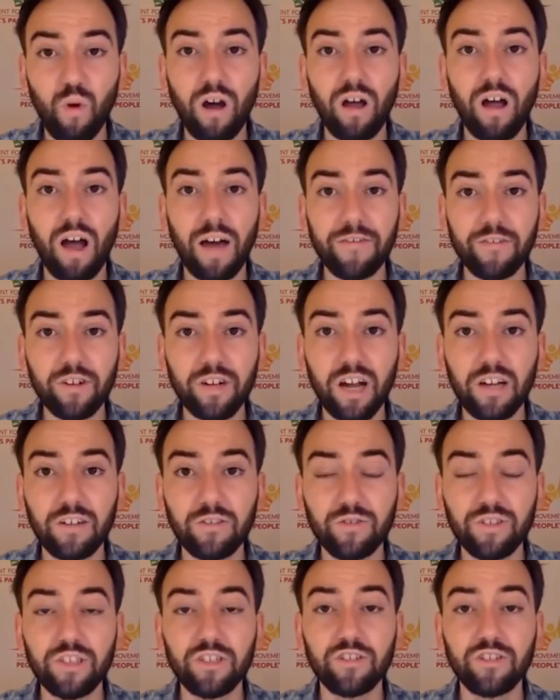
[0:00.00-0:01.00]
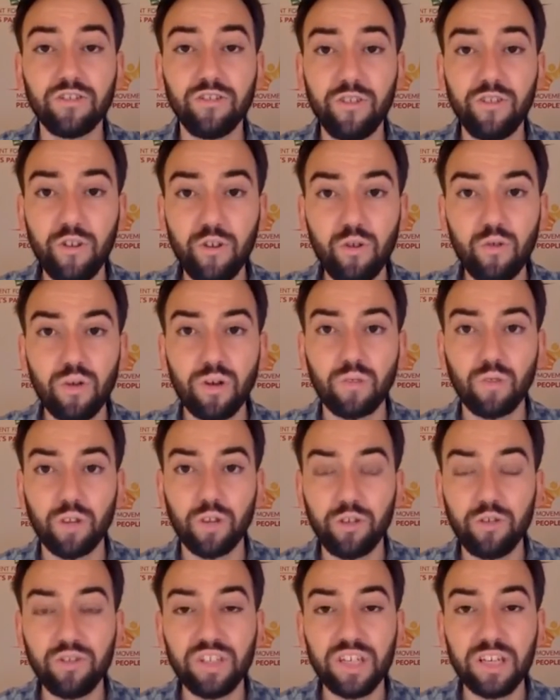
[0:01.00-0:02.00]
while other countries knew and were
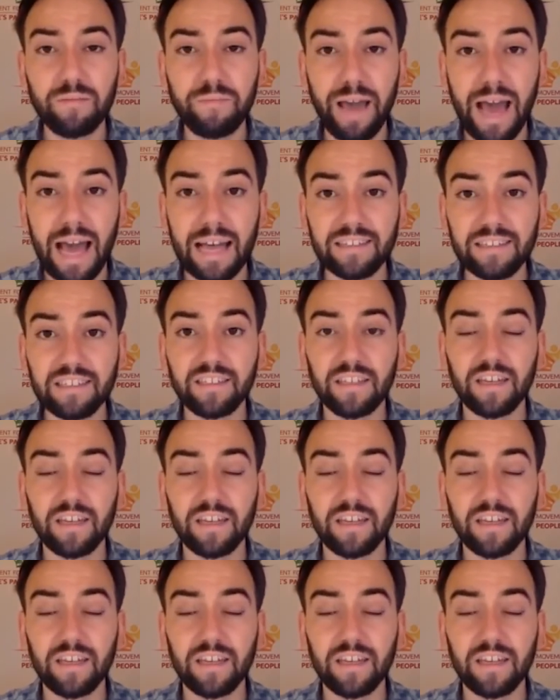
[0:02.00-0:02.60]
using masks.